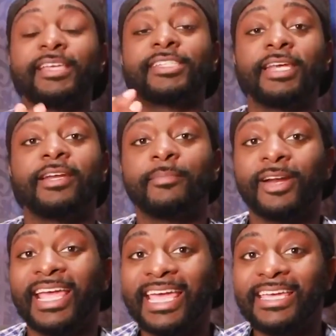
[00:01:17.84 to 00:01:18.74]
next sin at
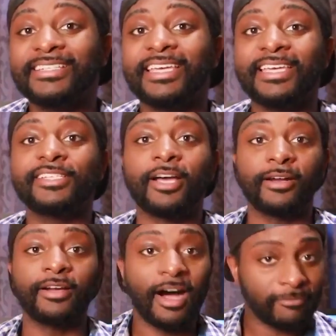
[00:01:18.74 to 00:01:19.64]
number eight oh. is
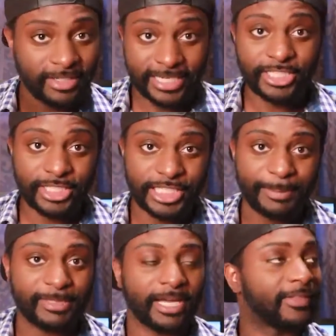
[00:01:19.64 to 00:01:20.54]
cutting off
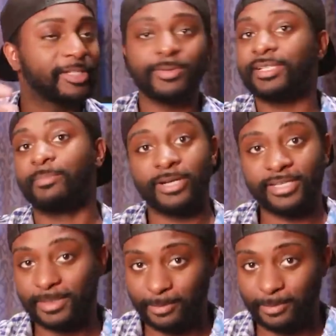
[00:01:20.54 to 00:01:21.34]
relationships. Now, this was a pretty